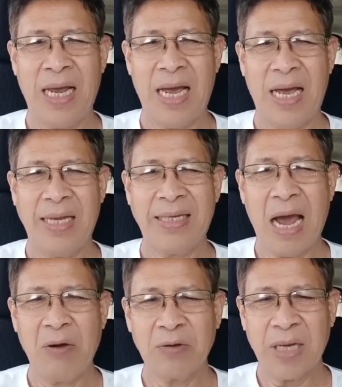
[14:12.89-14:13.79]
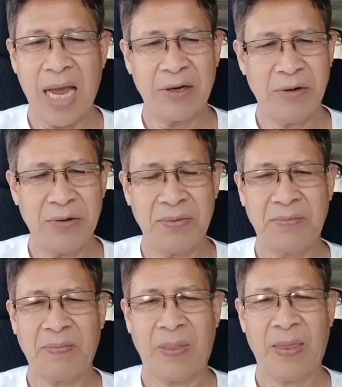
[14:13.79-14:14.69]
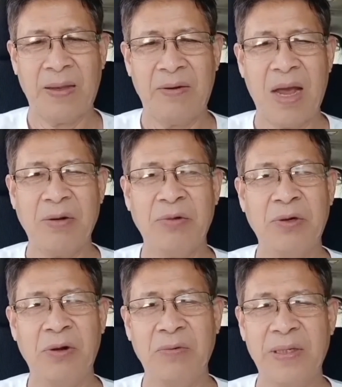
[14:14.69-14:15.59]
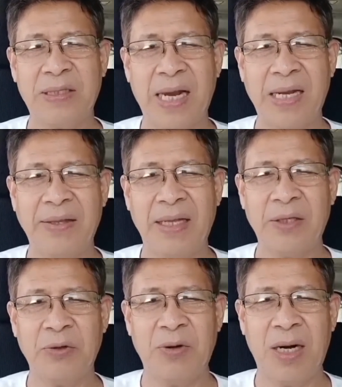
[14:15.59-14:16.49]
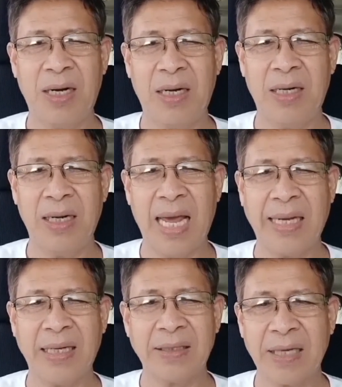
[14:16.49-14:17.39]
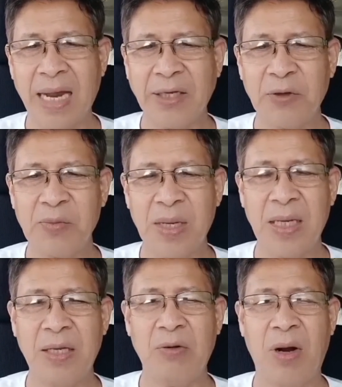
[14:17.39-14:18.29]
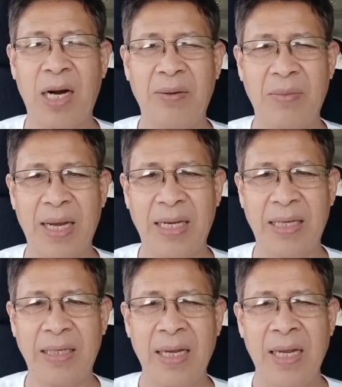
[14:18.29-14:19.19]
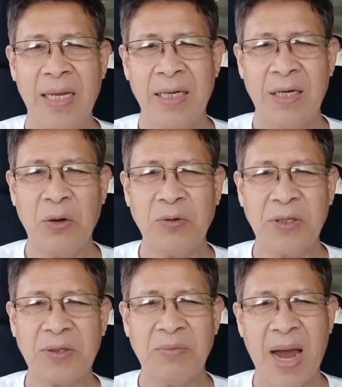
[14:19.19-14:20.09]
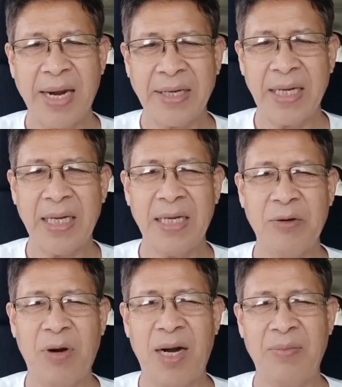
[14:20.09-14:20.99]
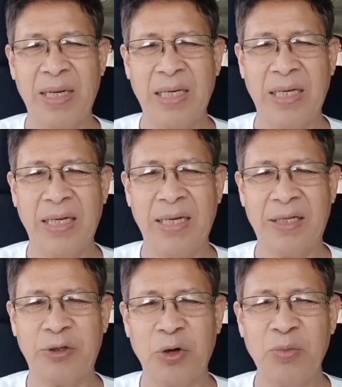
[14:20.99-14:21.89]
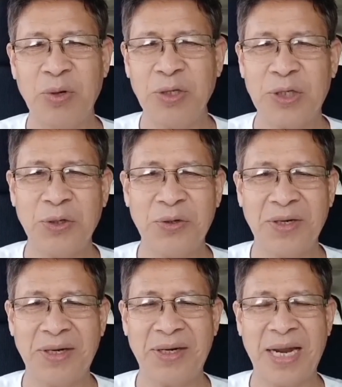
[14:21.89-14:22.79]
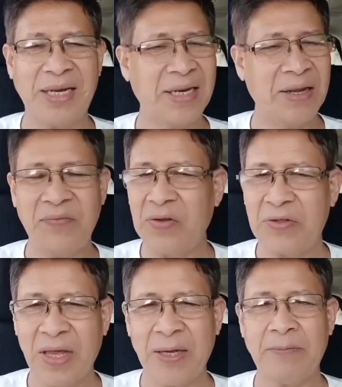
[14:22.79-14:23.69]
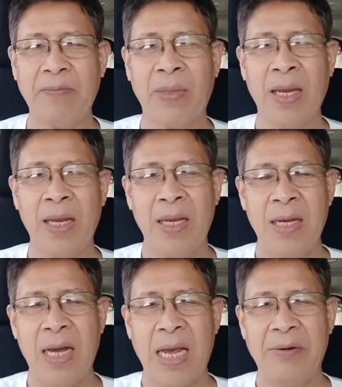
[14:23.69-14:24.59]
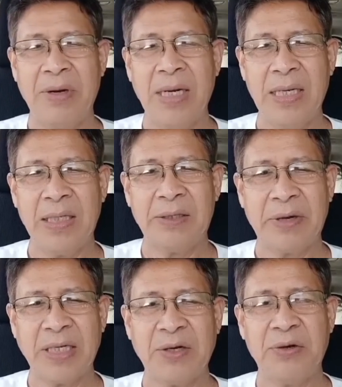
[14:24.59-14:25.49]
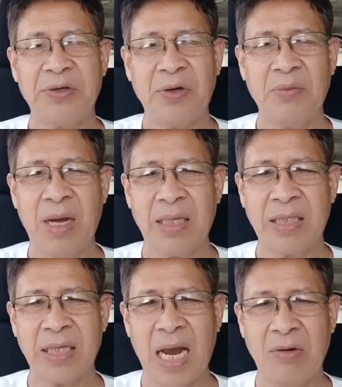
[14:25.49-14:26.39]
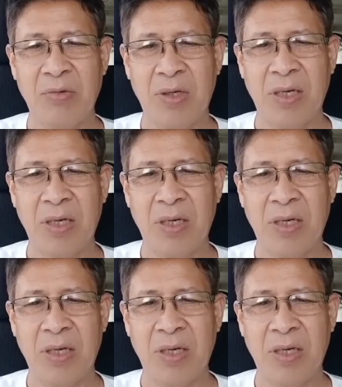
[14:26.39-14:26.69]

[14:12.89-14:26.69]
ikaw sa akon. Ano, I would always say that you are like a son to me, you are my closest buddy, you are my troubleshooter and everything. I really treasure so much our